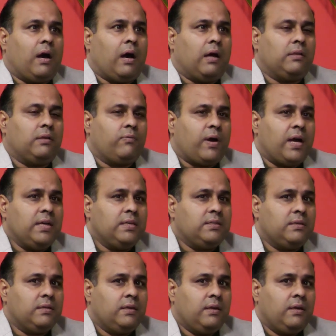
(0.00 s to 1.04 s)

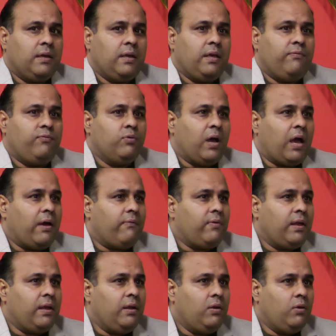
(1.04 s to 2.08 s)
otherwise, if you have
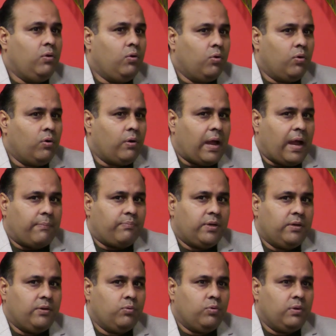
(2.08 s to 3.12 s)
a low
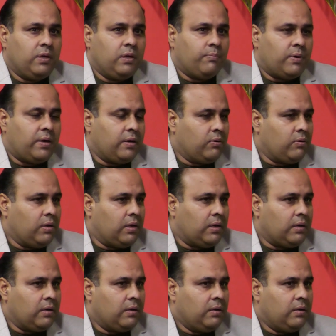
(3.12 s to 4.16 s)
aptitude in a
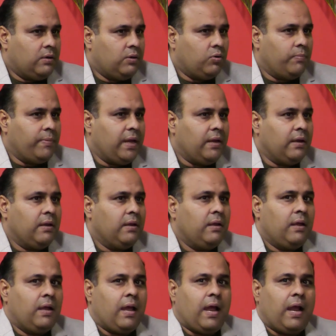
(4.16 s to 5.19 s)
particular domain
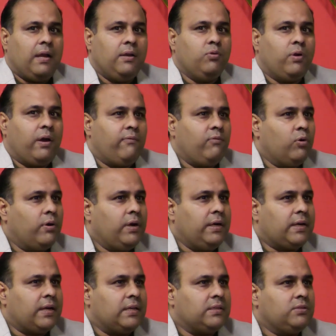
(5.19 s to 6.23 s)
and you have low
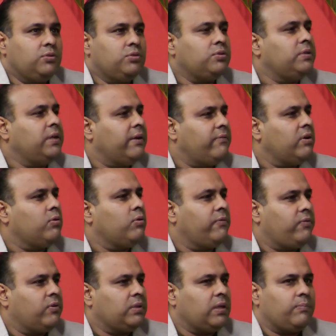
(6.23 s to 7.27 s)
interest, you should never go
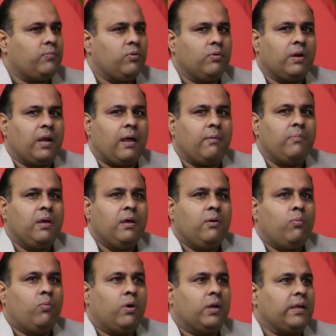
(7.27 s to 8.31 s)
for that program,
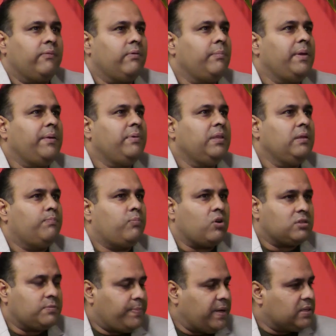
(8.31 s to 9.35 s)
whatever may be the
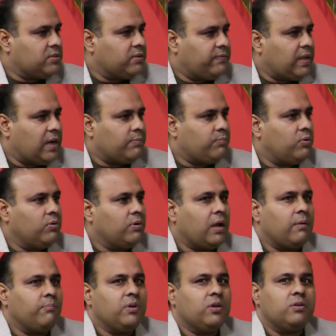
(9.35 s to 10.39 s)
prospects of that
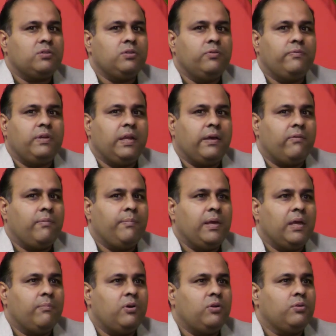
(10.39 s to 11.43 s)
program, because you will never
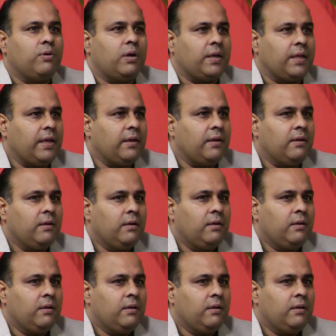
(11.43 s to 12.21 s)
be able to attain